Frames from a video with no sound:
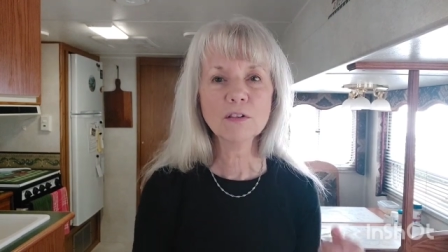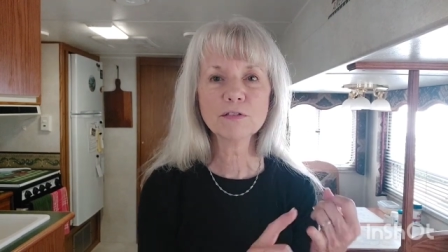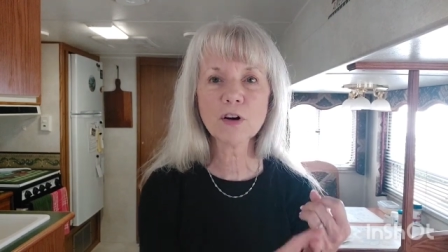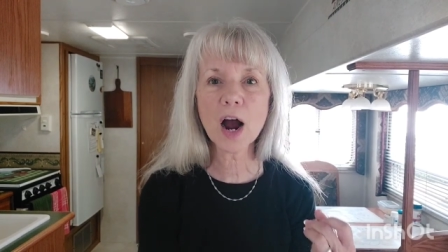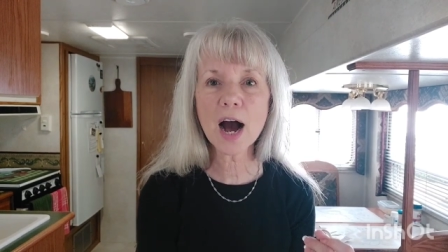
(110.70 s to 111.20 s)

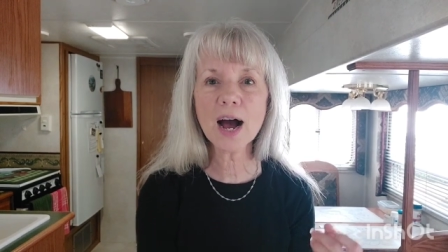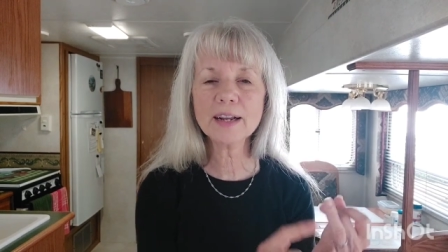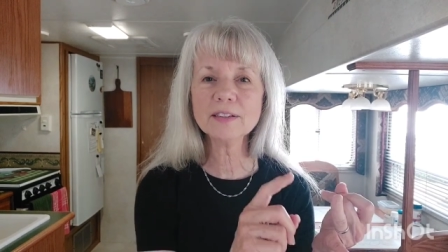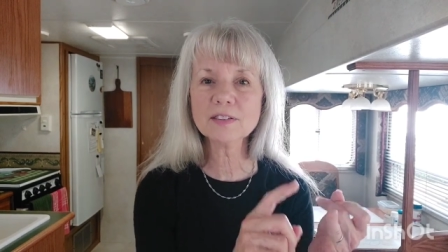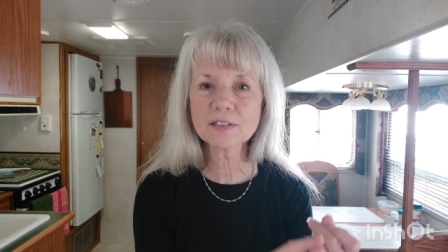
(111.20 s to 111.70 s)

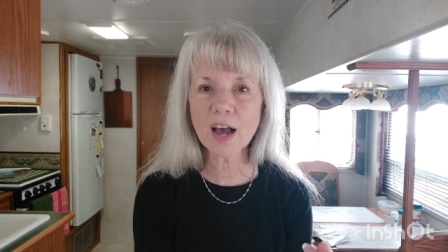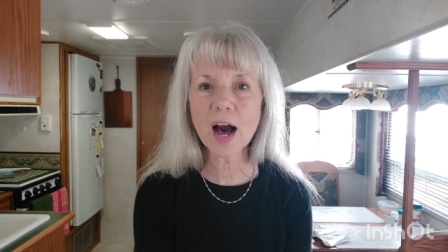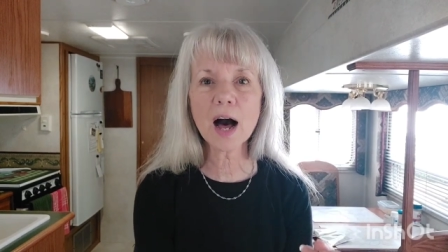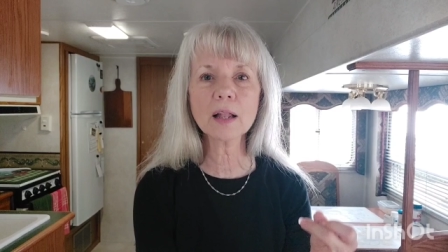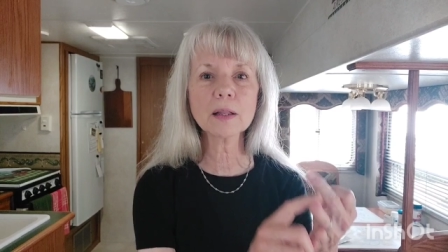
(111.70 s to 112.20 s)
fried,
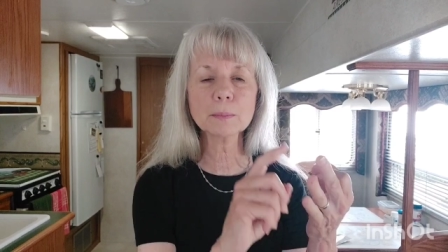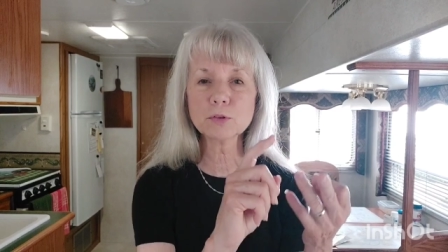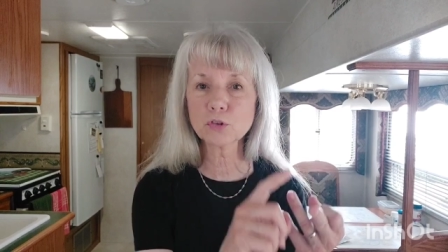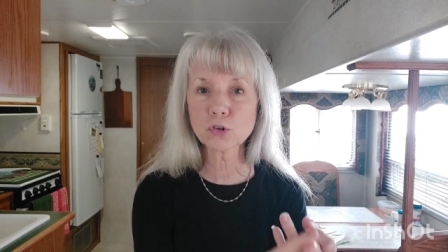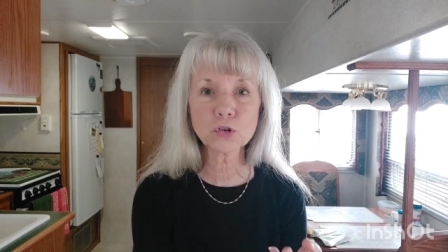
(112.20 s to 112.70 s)

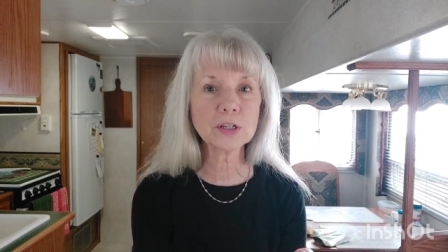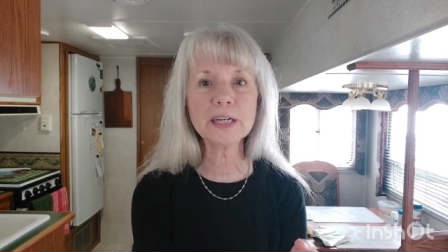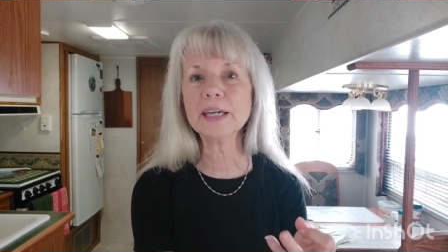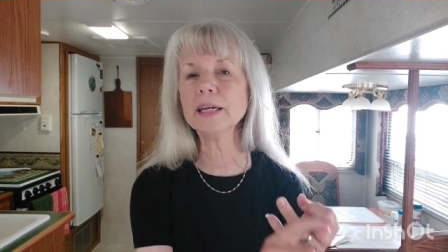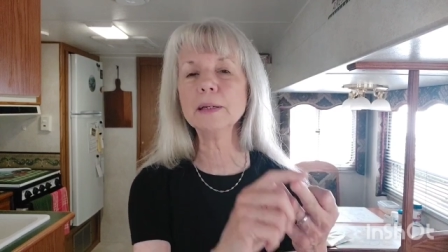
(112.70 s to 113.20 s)
scalloped,
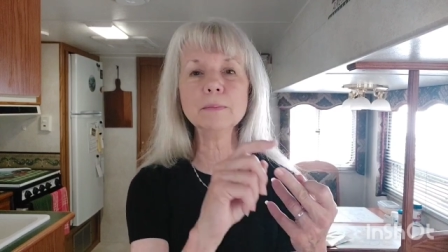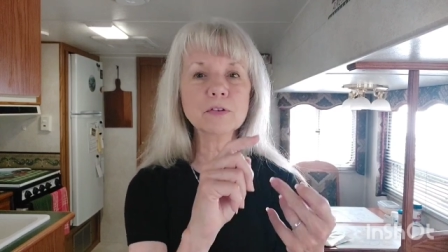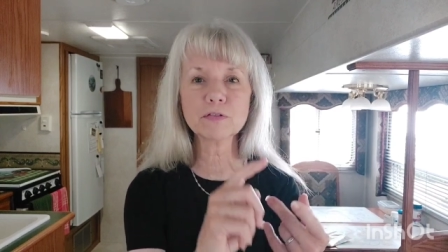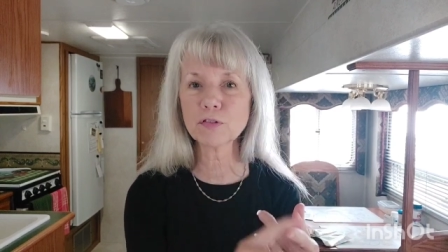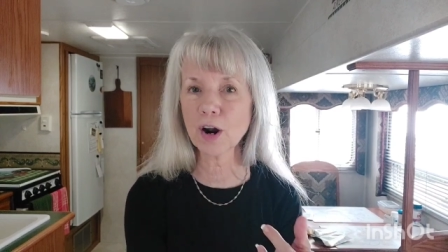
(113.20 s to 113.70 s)
creamed,
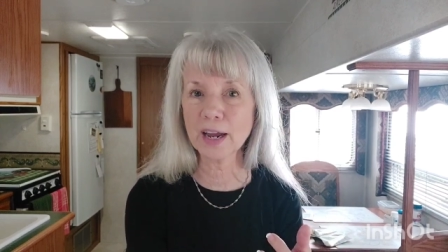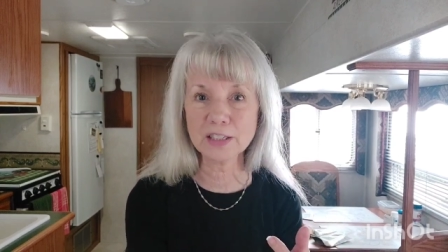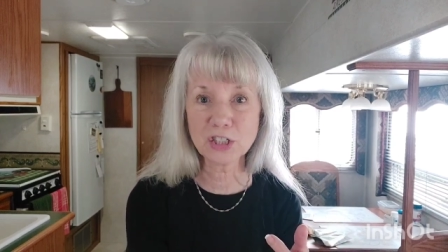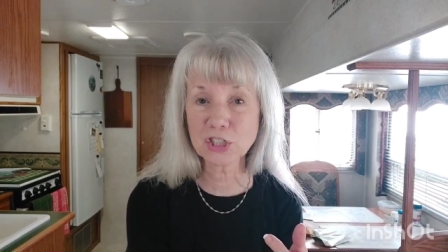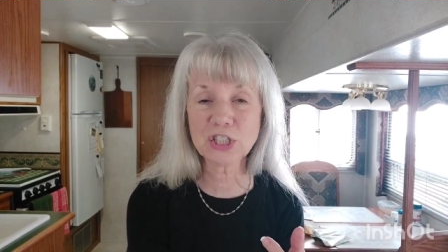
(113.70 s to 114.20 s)

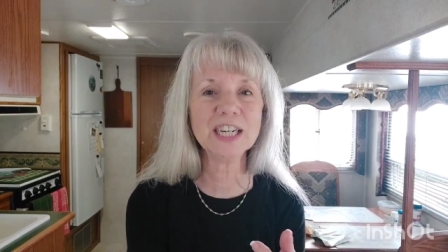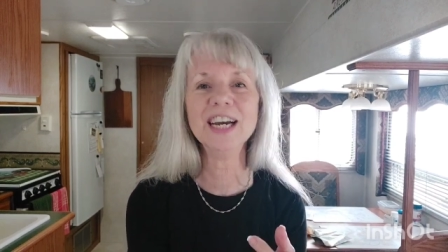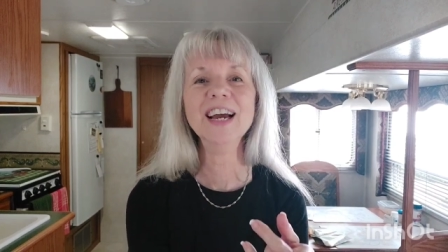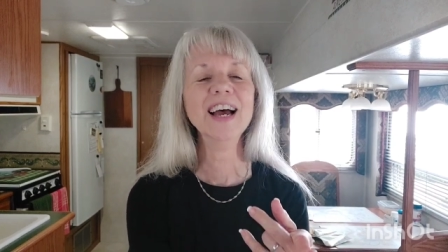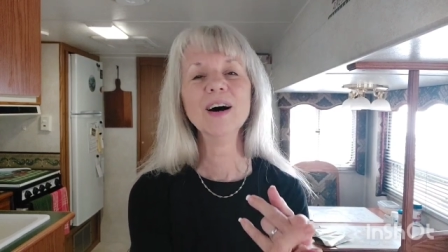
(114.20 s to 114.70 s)
French,
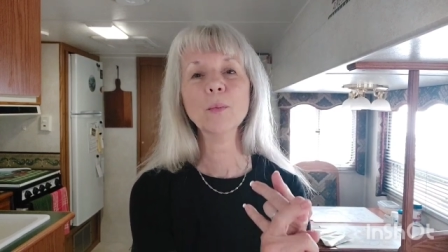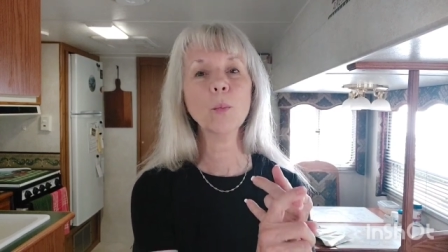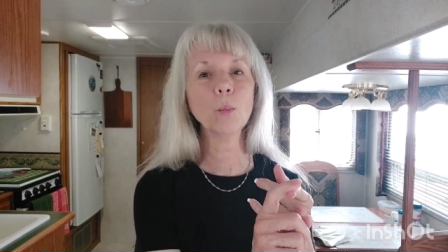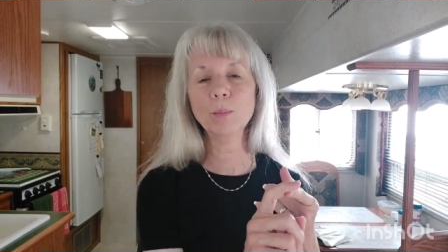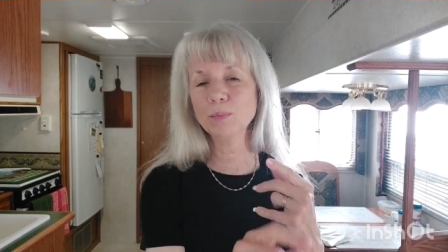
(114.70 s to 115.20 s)

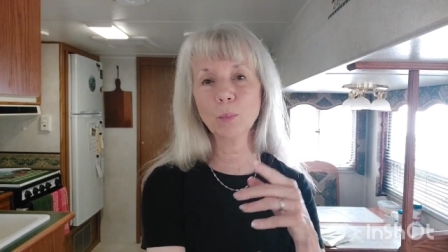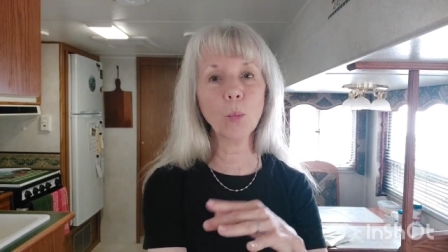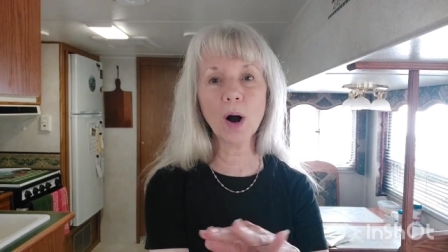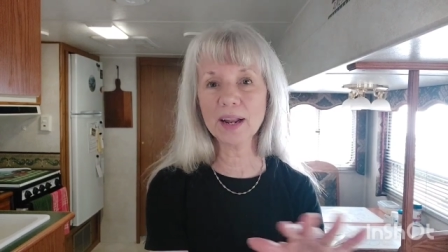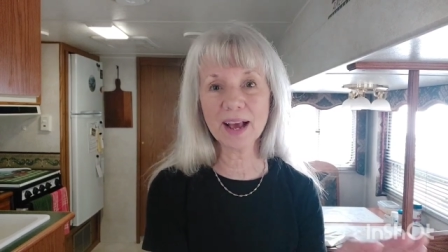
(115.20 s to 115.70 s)

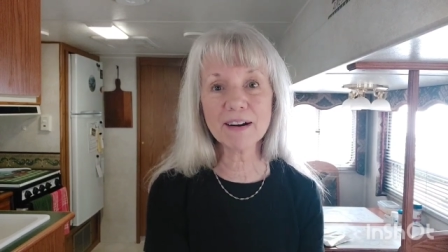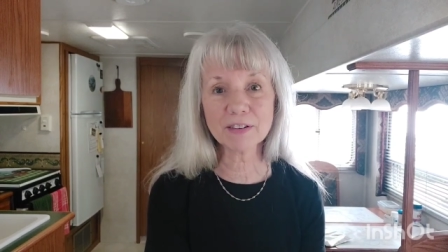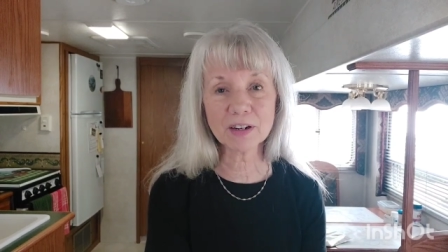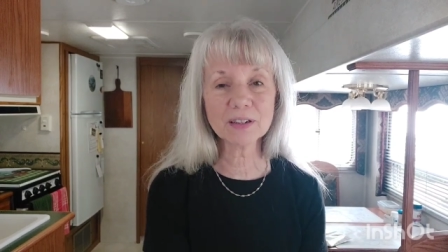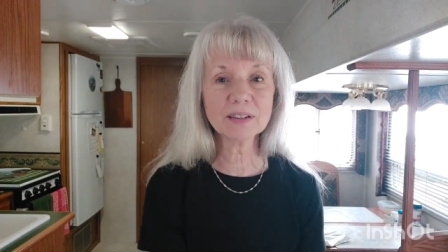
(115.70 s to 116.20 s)

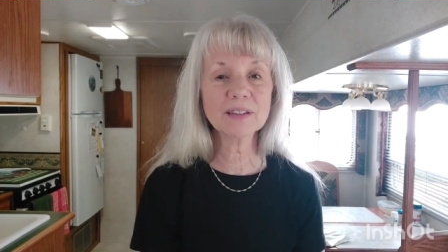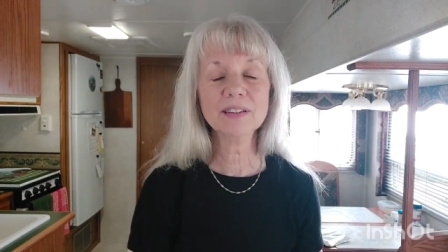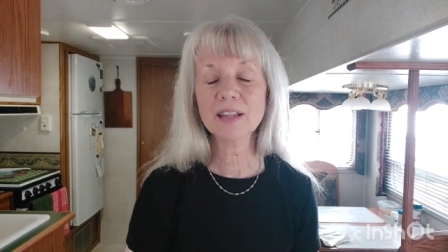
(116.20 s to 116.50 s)
whatever.